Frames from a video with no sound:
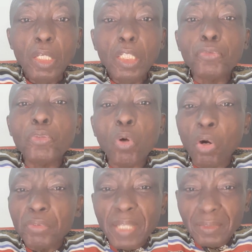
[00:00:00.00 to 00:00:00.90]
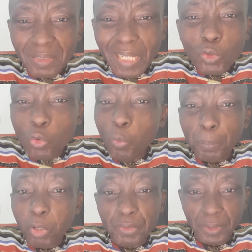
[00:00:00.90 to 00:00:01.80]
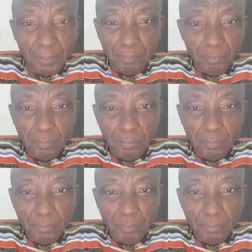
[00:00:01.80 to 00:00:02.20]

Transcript: If you understand coup plotting,